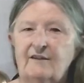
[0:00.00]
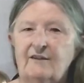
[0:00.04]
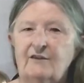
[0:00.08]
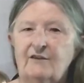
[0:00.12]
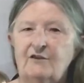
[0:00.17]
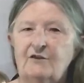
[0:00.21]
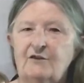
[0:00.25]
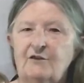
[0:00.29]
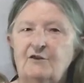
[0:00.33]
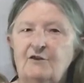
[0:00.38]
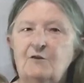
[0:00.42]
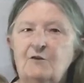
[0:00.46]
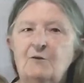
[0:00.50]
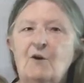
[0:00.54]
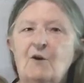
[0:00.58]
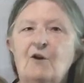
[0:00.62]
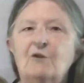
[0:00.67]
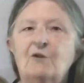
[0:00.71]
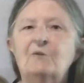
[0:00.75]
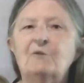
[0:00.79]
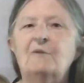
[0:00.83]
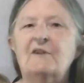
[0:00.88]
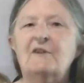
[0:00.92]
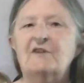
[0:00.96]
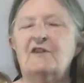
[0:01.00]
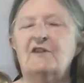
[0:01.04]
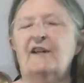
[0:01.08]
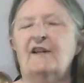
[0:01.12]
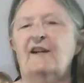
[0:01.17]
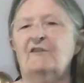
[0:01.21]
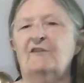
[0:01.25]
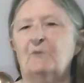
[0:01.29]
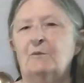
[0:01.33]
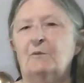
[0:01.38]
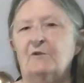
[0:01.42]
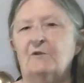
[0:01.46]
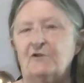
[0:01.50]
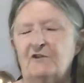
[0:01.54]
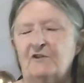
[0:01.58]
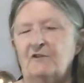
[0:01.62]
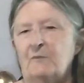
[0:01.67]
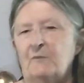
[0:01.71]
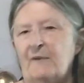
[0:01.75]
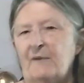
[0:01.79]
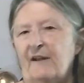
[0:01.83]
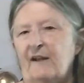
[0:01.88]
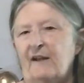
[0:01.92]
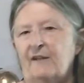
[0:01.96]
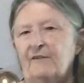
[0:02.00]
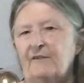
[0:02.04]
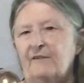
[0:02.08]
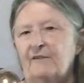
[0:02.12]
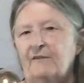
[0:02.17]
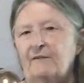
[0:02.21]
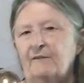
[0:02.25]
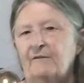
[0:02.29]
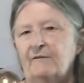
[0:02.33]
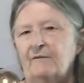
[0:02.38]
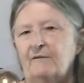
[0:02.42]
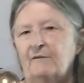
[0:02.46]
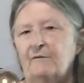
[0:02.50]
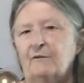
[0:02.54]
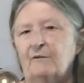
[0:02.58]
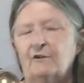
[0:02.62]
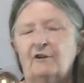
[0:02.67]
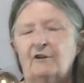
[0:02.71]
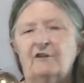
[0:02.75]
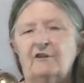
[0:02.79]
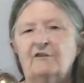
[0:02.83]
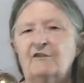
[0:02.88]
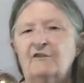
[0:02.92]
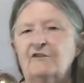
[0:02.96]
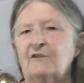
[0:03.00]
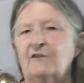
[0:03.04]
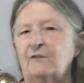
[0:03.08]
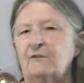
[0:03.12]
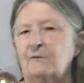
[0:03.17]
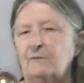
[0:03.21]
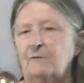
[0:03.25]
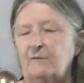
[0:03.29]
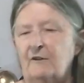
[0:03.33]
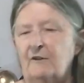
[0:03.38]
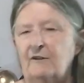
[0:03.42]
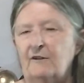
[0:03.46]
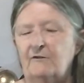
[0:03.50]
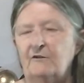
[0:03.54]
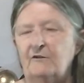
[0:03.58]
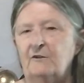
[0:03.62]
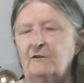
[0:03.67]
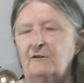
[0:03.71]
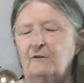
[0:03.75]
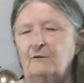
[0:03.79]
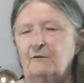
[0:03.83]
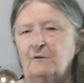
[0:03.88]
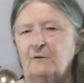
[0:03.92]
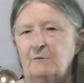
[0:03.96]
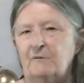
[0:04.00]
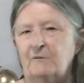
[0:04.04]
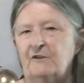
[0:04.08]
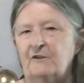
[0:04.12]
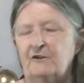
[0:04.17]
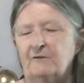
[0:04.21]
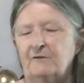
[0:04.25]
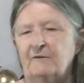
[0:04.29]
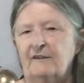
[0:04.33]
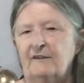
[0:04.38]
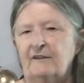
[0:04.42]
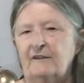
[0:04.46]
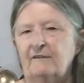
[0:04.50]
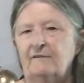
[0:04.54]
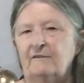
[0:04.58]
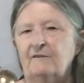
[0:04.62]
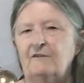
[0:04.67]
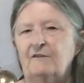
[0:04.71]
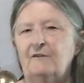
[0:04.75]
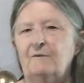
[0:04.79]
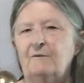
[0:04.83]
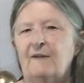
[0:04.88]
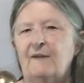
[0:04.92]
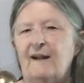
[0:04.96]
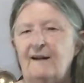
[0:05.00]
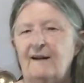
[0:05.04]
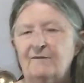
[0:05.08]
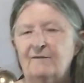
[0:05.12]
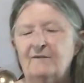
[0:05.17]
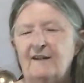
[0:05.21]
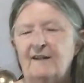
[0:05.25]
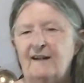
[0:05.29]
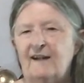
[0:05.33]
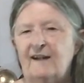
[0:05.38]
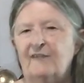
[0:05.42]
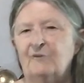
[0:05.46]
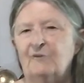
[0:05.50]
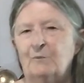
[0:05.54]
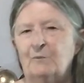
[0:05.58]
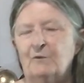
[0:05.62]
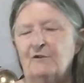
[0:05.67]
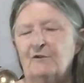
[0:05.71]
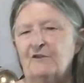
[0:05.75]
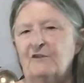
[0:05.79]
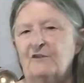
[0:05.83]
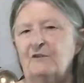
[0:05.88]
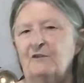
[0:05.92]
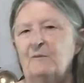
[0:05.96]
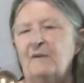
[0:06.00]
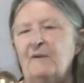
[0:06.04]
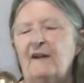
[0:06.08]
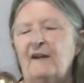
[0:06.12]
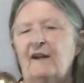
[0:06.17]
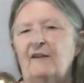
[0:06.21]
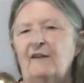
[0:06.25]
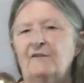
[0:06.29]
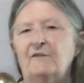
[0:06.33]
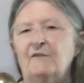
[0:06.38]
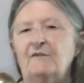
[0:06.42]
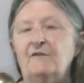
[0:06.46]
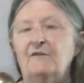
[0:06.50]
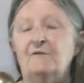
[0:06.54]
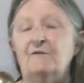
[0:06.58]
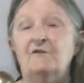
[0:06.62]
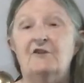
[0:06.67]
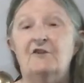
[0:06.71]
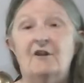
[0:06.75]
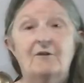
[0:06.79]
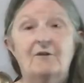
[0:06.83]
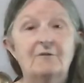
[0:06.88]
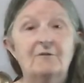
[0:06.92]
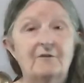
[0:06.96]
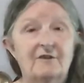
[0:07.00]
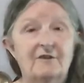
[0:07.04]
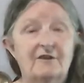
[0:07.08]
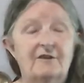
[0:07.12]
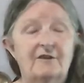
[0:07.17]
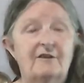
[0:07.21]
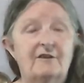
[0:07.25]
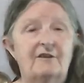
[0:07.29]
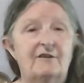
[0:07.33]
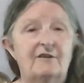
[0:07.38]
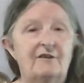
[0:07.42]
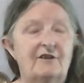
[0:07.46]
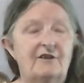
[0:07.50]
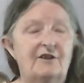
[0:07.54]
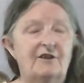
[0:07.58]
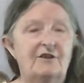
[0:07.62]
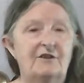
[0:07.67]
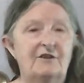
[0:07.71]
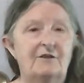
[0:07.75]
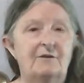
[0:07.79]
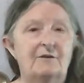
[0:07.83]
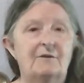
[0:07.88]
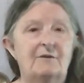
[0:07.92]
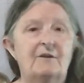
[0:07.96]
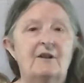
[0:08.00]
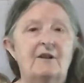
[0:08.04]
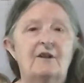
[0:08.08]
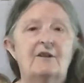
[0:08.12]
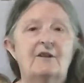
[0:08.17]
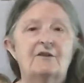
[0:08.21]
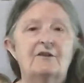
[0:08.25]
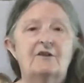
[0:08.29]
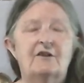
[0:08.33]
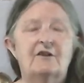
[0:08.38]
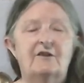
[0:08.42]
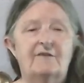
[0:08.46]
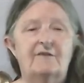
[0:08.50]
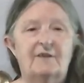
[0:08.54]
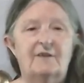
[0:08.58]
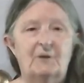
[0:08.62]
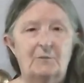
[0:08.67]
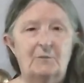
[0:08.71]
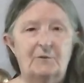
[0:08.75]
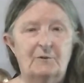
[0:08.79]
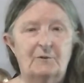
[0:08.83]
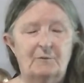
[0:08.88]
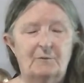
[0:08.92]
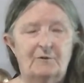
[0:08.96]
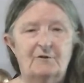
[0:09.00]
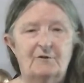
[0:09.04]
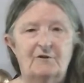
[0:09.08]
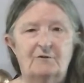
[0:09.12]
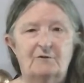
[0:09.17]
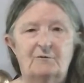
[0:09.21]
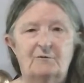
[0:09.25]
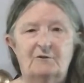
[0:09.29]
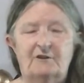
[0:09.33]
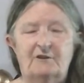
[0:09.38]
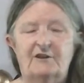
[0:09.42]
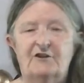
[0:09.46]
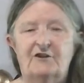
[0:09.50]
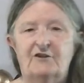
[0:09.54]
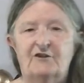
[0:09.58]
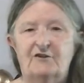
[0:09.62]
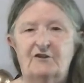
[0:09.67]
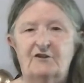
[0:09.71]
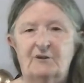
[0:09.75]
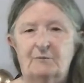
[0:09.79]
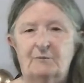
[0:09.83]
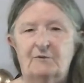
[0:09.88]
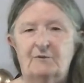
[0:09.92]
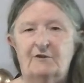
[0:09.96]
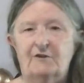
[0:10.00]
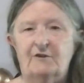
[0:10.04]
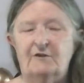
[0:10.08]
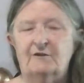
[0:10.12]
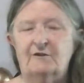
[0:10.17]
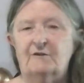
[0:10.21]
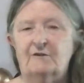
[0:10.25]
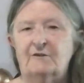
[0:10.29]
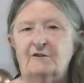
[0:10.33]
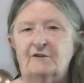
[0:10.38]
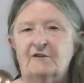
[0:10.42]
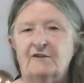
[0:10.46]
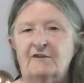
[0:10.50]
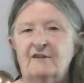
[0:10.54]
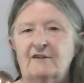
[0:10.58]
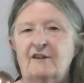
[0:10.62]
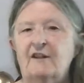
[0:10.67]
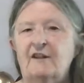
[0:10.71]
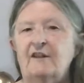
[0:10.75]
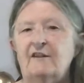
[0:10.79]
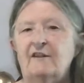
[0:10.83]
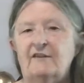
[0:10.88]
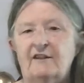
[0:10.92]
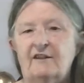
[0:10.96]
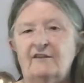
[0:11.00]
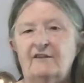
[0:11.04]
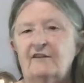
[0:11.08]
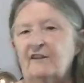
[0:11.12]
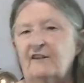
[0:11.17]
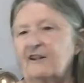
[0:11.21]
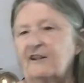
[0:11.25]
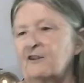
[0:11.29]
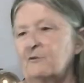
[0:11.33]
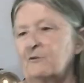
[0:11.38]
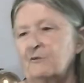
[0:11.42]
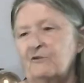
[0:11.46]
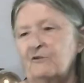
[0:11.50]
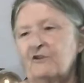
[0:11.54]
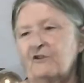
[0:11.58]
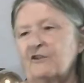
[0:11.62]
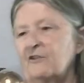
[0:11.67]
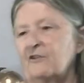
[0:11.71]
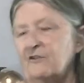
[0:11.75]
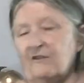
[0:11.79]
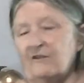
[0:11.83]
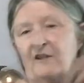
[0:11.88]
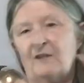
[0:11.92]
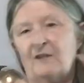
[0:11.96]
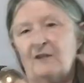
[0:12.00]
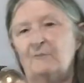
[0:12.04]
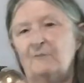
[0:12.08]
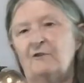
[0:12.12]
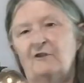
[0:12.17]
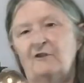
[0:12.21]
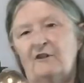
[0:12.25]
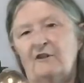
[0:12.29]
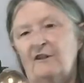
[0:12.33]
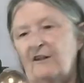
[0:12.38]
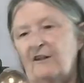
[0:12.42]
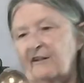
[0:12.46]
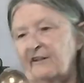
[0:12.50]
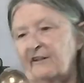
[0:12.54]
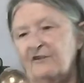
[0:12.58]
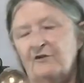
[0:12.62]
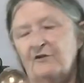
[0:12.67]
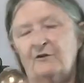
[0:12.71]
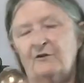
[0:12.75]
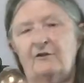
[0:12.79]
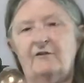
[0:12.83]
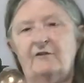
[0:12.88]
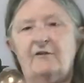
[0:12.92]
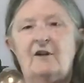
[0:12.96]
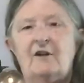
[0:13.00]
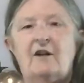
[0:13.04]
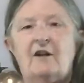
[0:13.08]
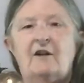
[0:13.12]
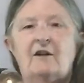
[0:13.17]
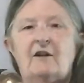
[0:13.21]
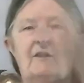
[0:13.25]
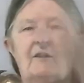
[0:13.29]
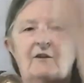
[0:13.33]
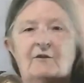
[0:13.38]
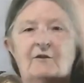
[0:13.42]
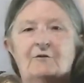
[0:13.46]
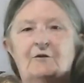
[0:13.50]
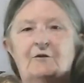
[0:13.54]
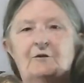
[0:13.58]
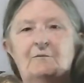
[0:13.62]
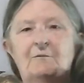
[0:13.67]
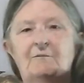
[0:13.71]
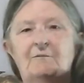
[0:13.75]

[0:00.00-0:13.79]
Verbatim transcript: you always have a personal path, regardless of the group that you're in. You have to have a personal path. If you don't continue to develop your personal relationship with the universe, then things will just come along and sort of, whew,